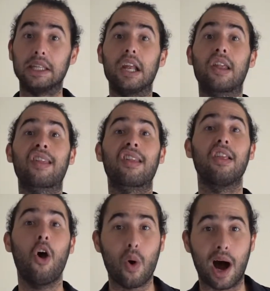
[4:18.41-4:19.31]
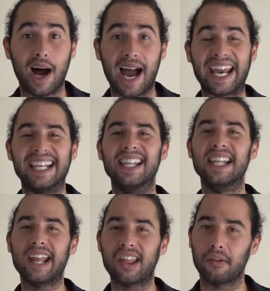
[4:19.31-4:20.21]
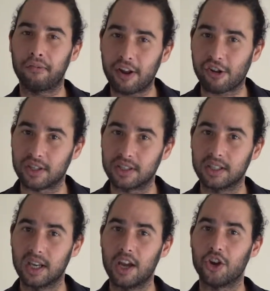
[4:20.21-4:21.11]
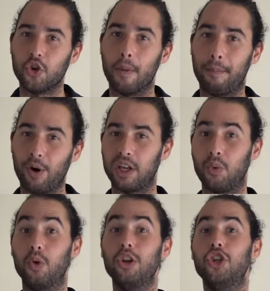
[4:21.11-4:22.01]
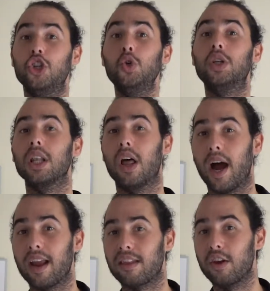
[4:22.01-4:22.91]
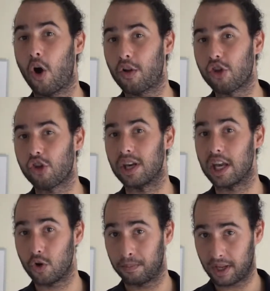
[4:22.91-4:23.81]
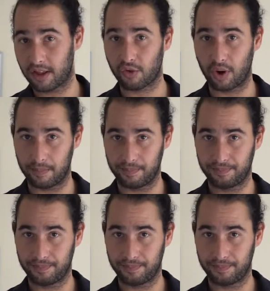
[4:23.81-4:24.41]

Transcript: the slower and less efficient your body will utilize the oxygen in your bloodstream.